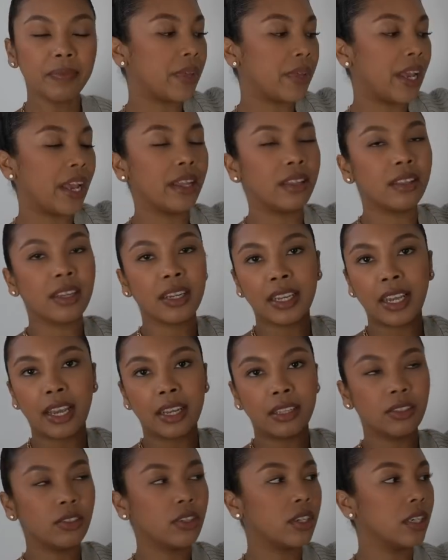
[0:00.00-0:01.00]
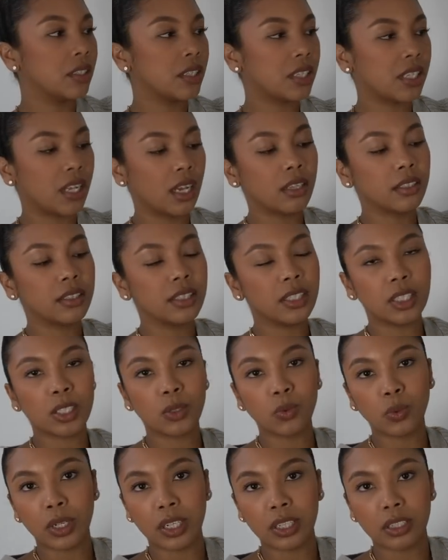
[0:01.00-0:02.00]
And again, you can style
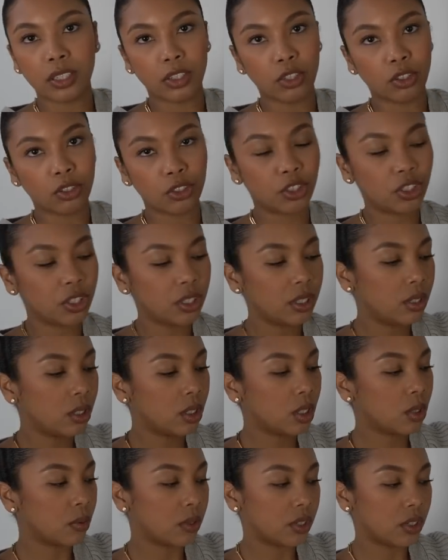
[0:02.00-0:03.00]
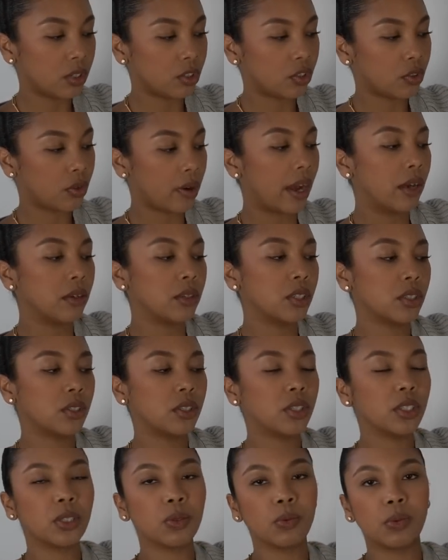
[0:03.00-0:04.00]
this with your jeans, with your trousers,